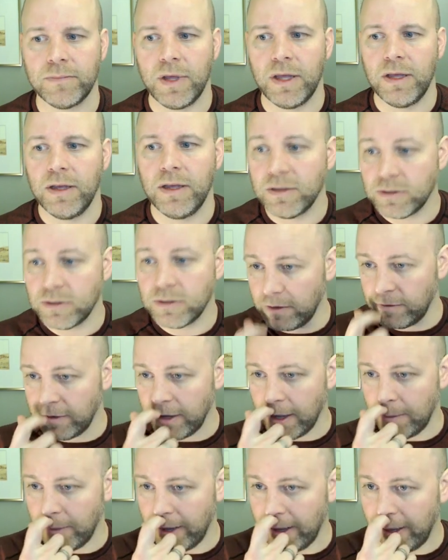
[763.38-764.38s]
So I've
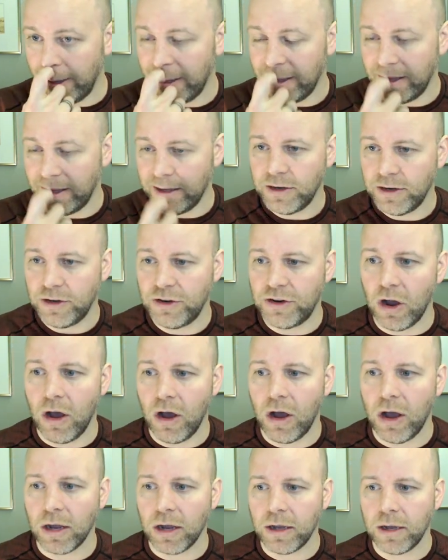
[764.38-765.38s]
got my
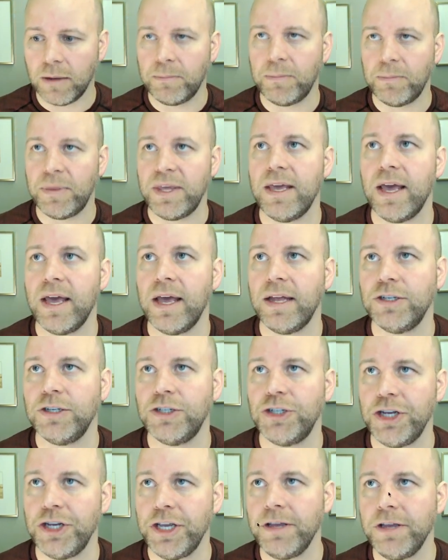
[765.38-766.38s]
dog
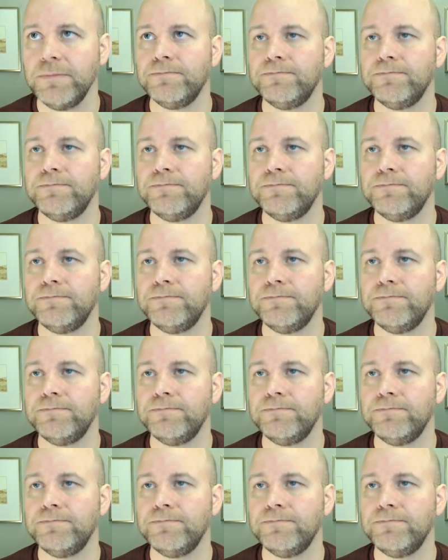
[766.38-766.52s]
PNG.